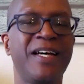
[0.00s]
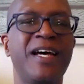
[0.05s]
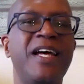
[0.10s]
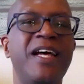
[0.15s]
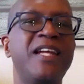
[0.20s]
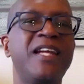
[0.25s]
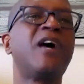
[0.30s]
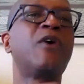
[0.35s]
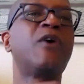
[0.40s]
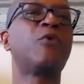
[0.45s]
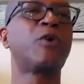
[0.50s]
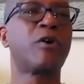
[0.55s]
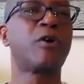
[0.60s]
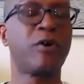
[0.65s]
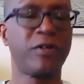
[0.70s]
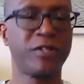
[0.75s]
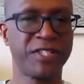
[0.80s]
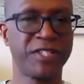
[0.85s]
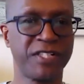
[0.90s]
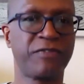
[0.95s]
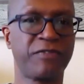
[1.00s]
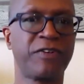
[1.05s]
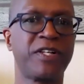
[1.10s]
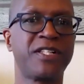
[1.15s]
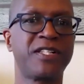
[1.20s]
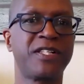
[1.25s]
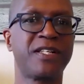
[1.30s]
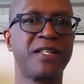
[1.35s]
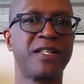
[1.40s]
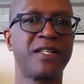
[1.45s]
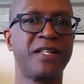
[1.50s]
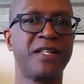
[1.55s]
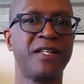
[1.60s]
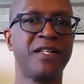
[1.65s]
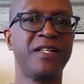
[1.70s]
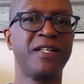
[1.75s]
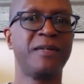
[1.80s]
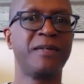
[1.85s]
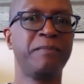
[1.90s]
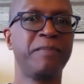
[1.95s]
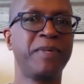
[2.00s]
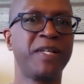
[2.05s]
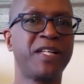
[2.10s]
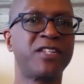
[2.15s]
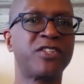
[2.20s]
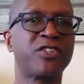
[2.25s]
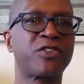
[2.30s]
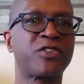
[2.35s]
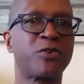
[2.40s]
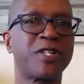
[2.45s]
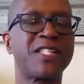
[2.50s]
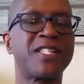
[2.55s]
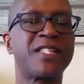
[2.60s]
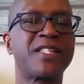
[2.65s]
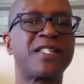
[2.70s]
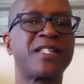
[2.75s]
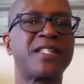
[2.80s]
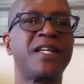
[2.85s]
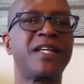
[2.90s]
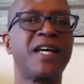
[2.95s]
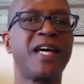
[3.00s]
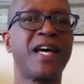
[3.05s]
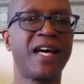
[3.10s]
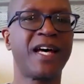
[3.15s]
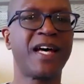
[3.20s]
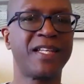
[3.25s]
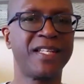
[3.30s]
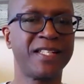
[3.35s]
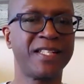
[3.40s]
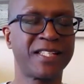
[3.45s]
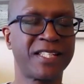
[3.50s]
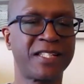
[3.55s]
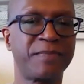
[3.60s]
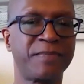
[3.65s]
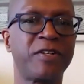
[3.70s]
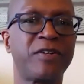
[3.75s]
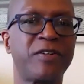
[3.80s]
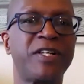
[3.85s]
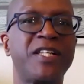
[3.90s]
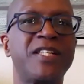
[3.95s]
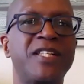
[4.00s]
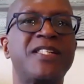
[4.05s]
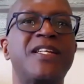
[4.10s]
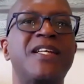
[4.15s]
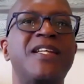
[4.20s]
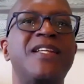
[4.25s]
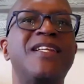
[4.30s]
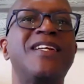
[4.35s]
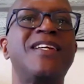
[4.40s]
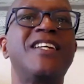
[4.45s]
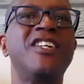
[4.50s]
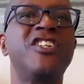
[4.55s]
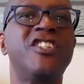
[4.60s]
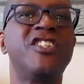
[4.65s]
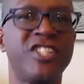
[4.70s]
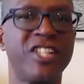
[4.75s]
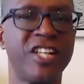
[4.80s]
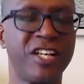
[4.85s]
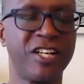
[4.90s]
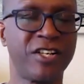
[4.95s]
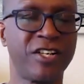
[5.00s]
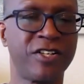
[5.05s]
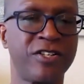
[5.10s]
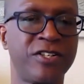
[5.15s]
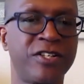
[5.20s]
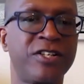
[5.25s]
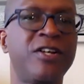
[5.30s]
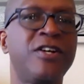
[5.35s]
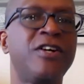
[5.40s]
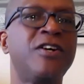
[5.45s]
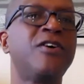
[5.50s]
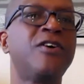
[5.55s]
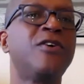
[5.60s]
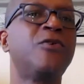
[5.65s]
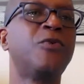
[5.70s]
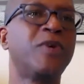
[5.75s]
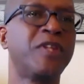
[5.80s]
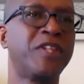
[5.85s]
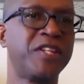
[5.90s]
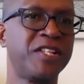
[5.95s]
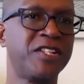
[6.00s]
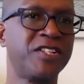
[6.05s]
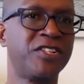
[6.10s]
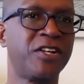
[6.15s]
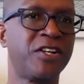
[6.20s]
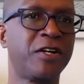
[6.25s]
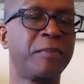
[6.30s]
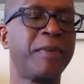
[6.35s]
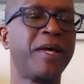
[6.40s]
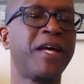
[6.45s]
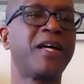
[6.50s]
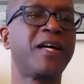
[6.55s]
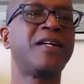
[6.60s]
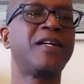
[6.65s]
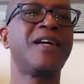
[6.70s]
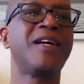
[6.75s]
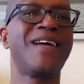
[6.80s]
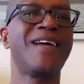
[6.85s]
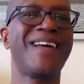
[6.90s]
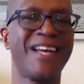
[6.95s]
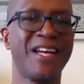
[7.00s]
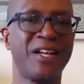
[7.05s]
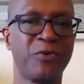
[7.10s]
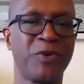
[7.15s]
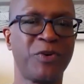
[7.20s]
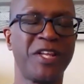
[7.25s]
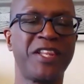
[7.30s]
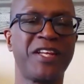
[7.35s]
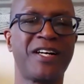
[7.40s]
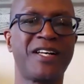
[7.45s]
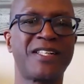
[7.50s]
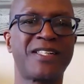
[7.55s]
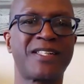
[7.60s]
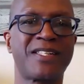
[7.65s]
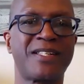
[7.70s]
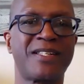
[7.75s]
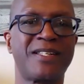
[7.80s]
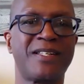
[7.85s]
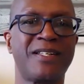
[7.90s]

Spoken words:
And now we're all different because Chris had the experience that he shared with this young man and with us.